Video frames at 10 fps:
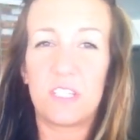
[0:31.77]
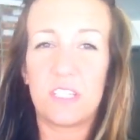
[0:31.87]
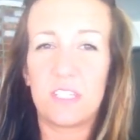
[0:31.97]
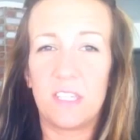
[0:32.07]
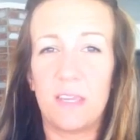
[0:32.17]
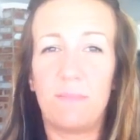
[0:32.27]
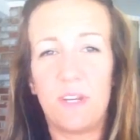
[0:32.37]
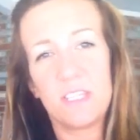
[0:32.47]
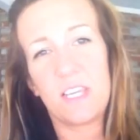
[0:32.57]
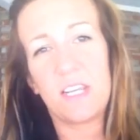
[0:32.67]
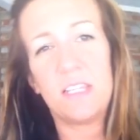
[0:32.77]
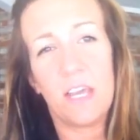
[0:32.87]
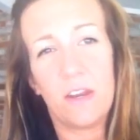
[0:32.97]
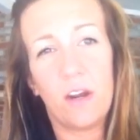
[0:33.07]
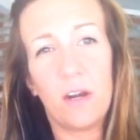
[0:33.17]
asleep and it's like
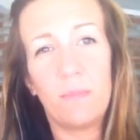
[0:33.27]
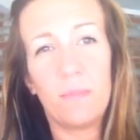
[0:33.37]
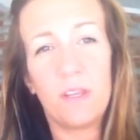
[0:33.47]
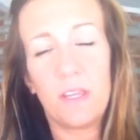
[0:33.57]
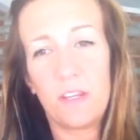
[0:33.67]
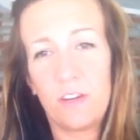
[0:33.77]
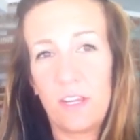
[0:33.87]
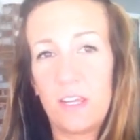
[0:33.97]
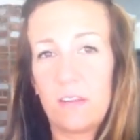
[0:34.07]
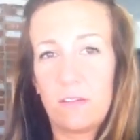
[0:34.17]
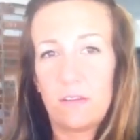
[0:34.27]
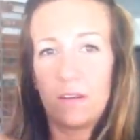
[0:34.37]
dead arm and you're like,